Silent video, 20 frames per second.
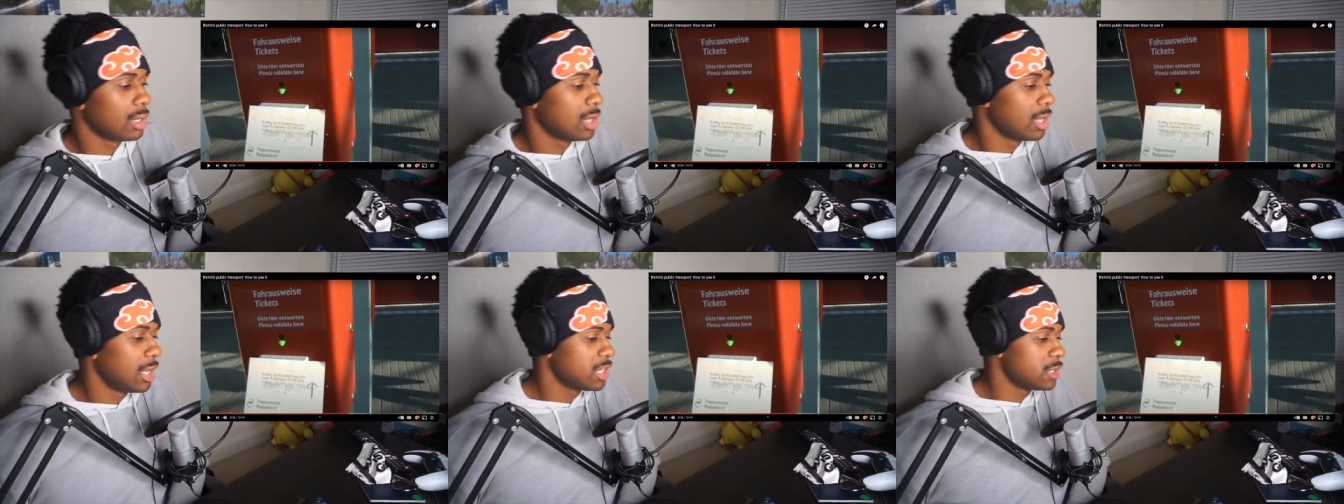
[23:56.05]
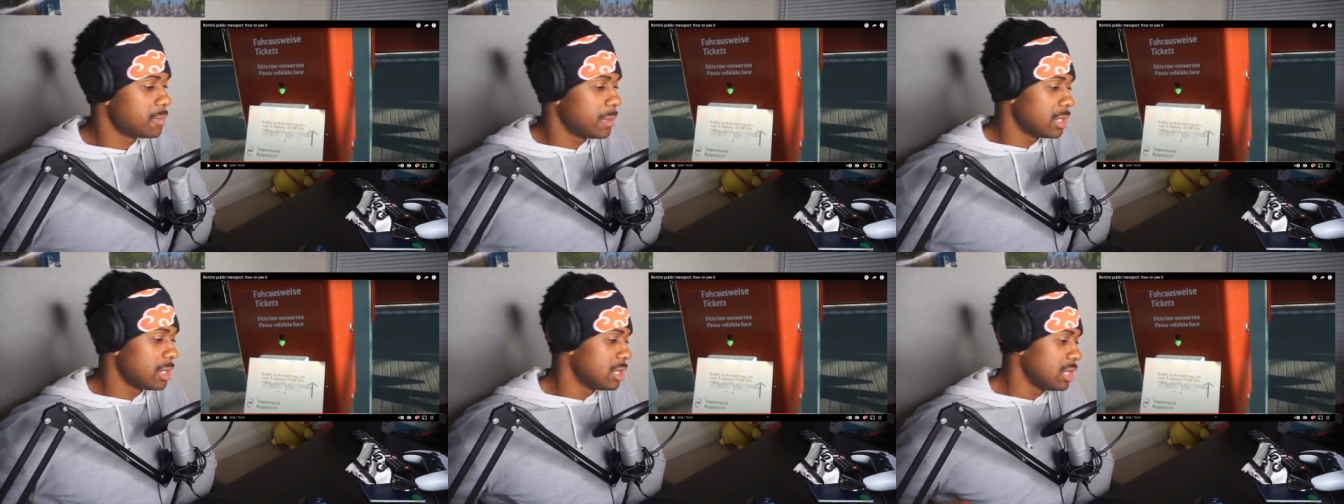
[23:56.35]
It's
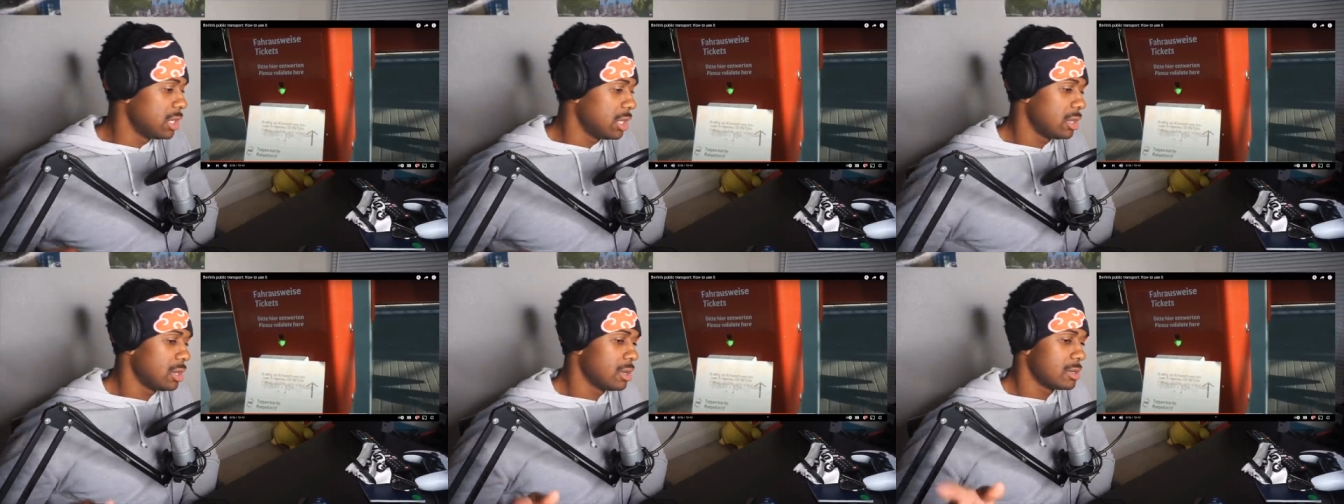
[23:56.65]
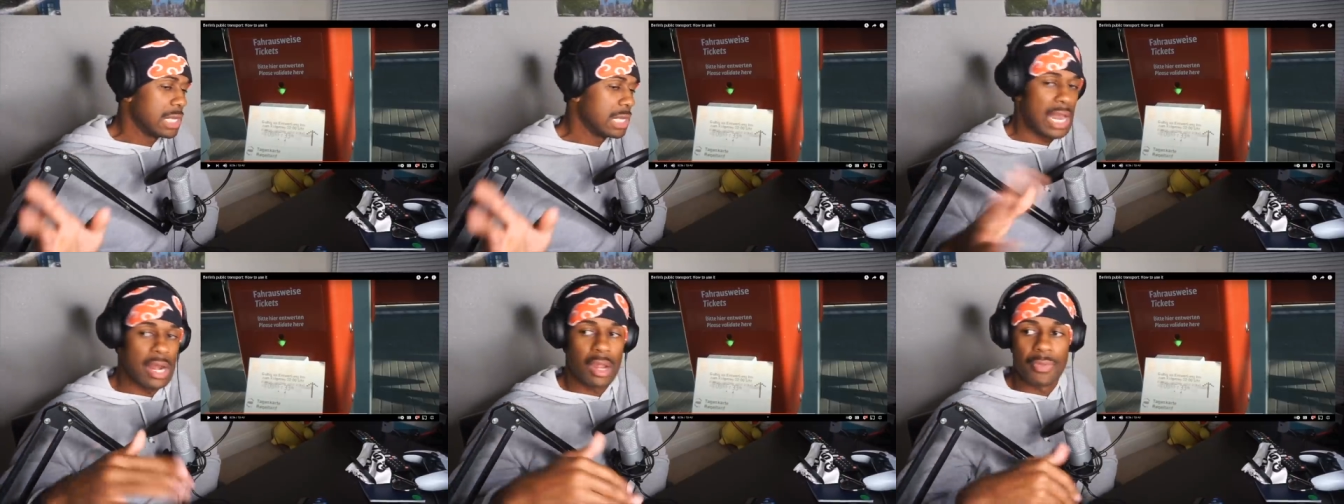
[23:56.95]
been
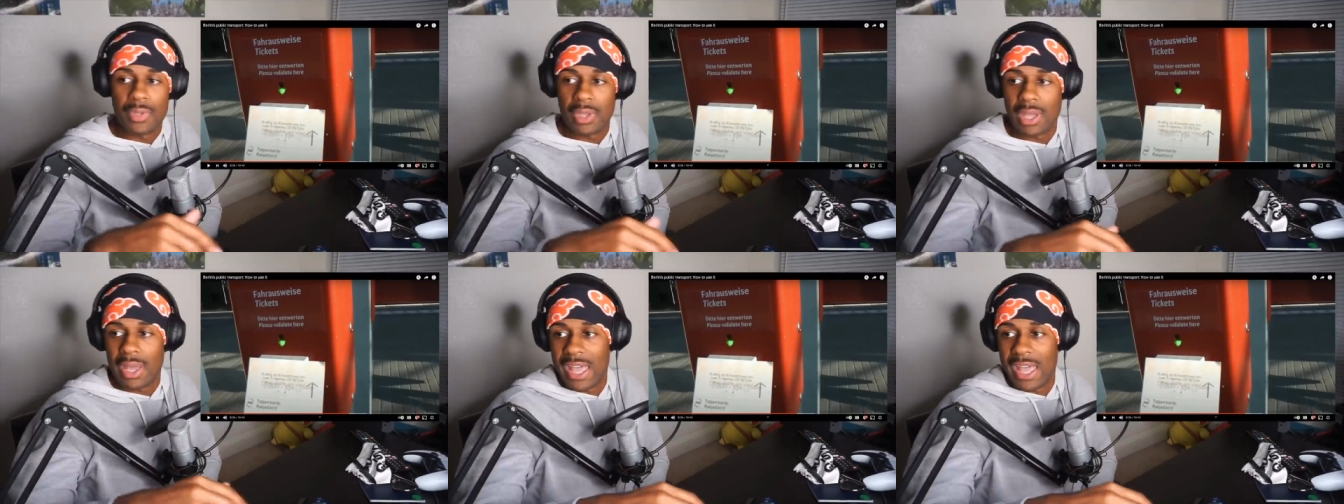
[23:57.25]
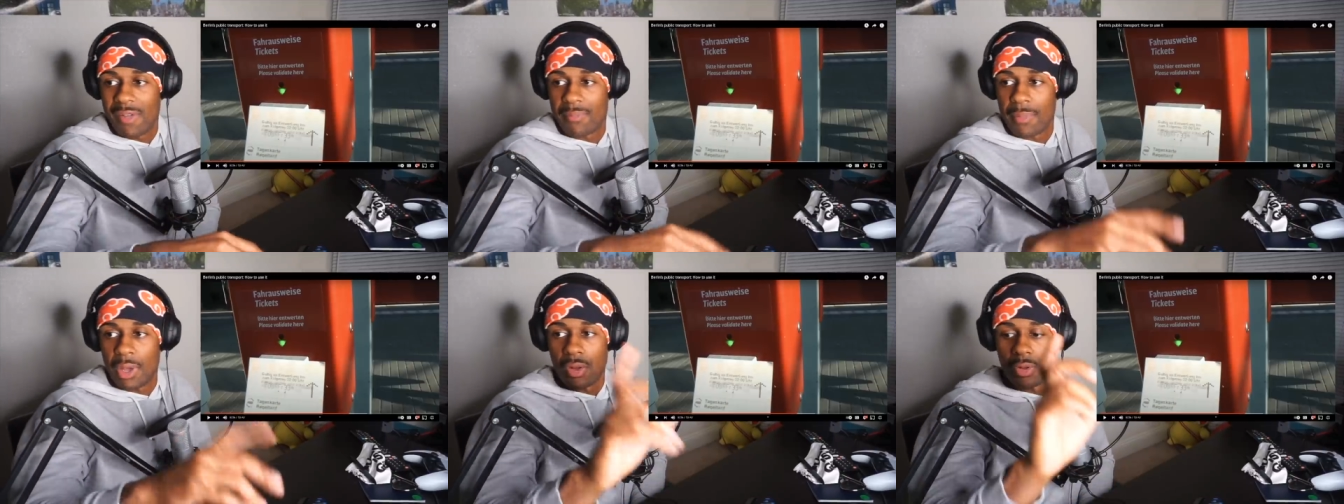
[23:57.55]
years. I don't think I
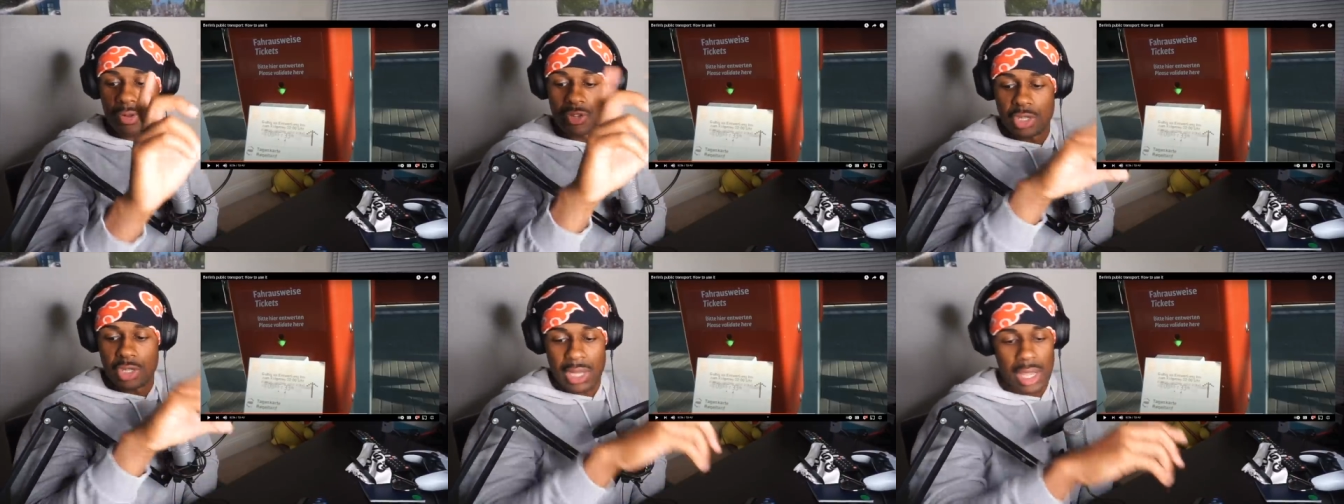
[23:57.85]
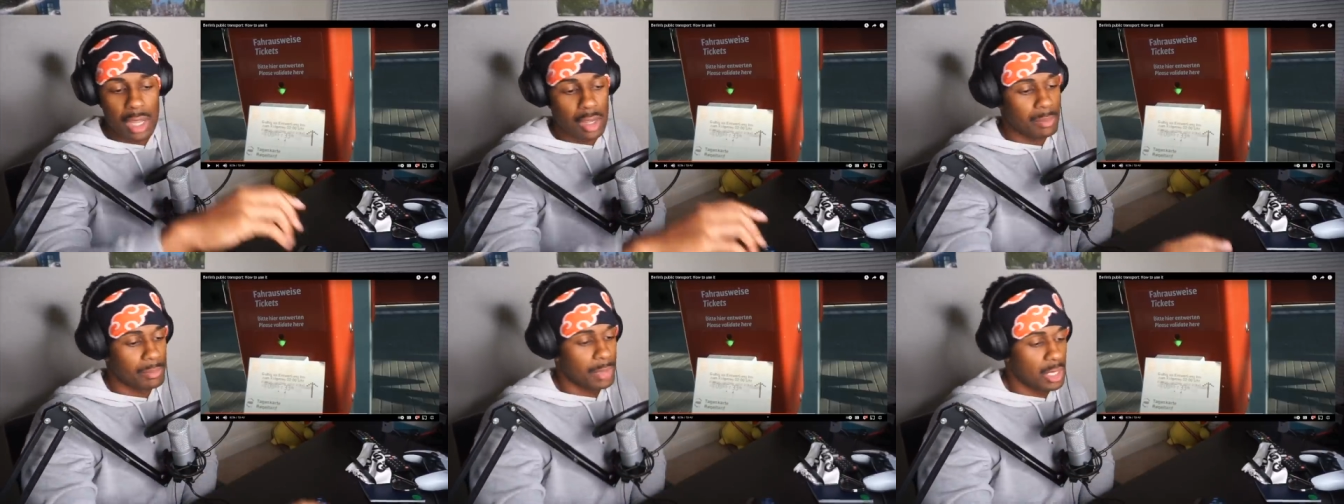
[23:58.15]
have my old
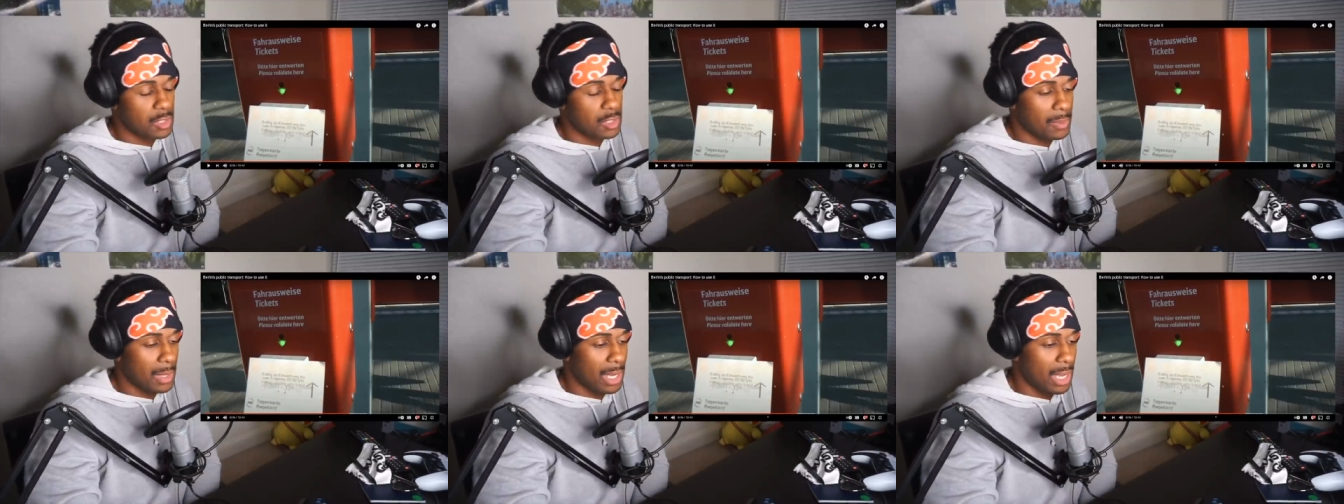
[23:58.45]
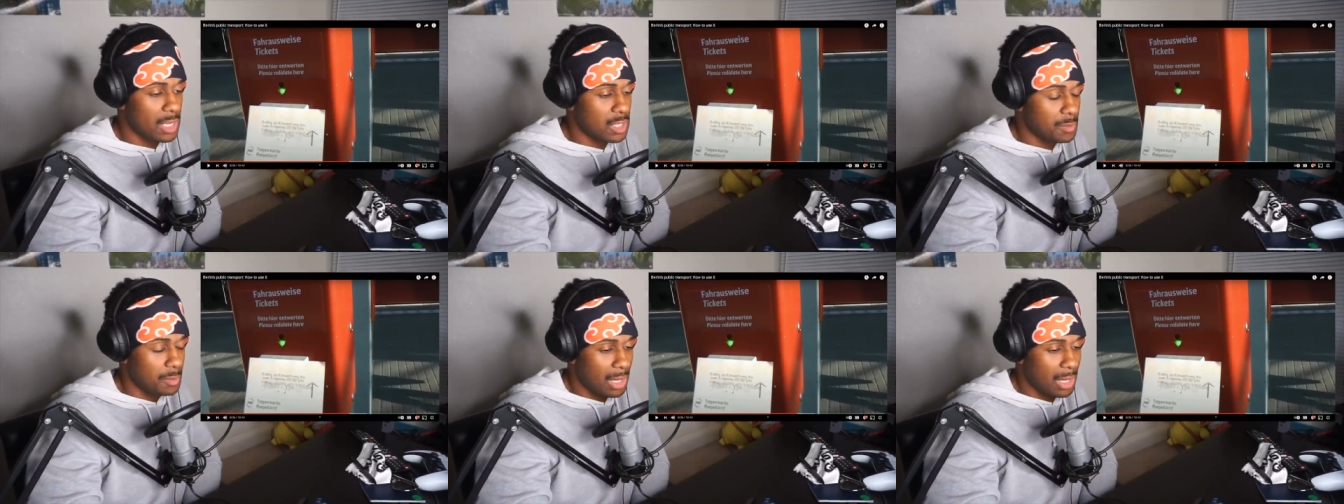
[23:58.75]
Chicago bus
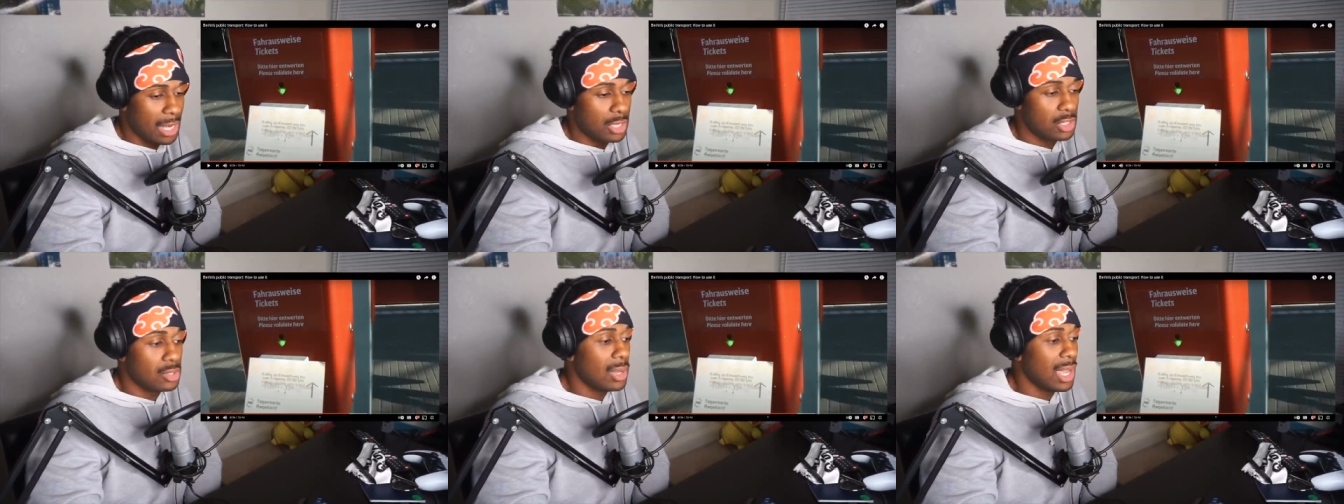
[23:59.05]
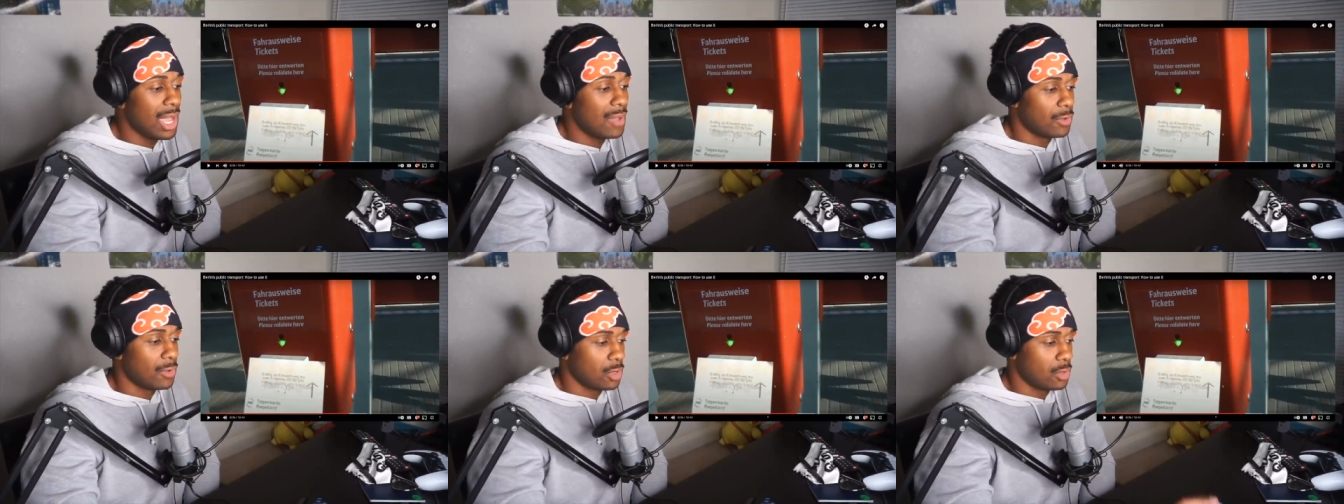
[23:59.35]
pass, but I do
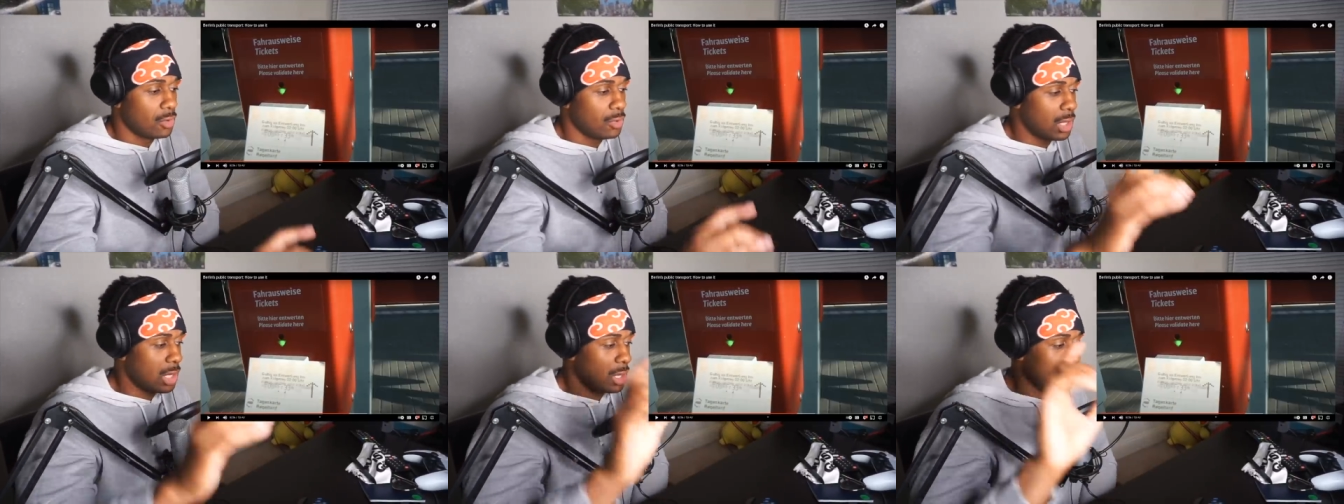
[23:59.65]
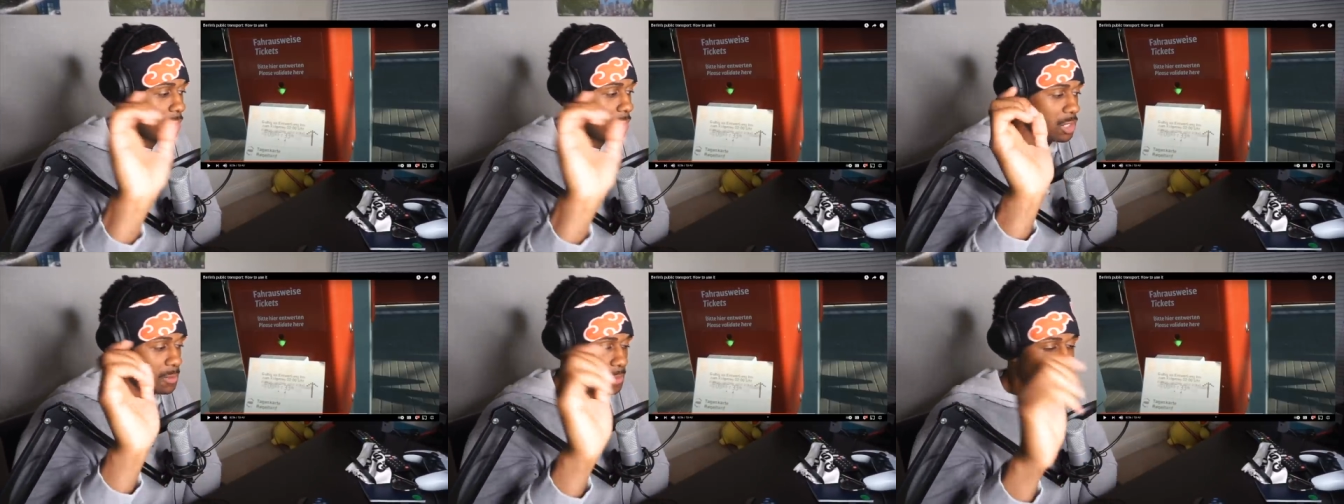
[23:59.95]
have a Korea
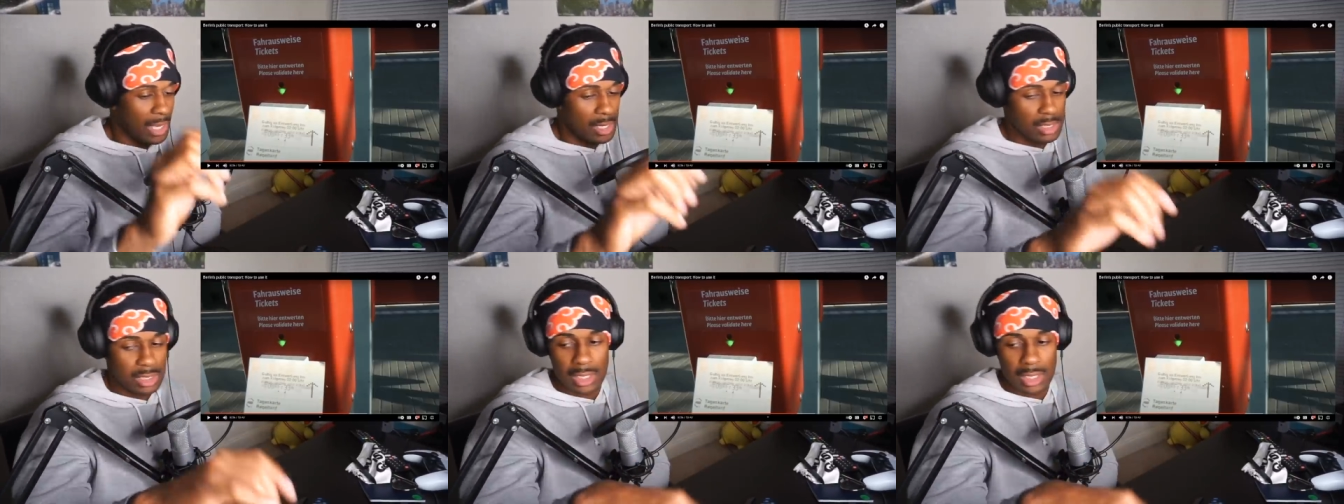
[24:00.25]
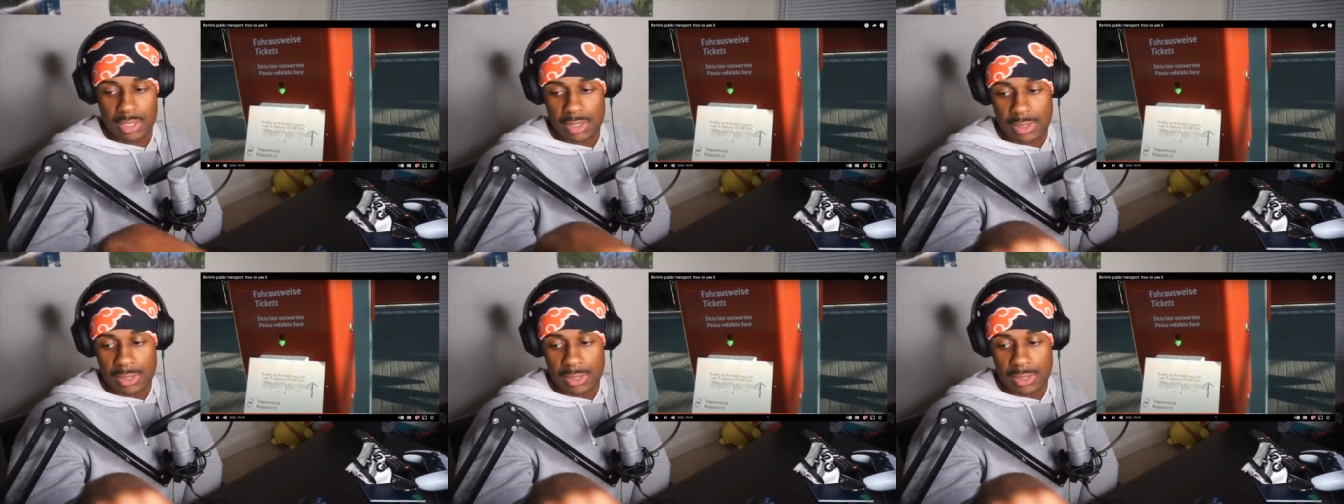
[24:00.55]
bus pass, and it's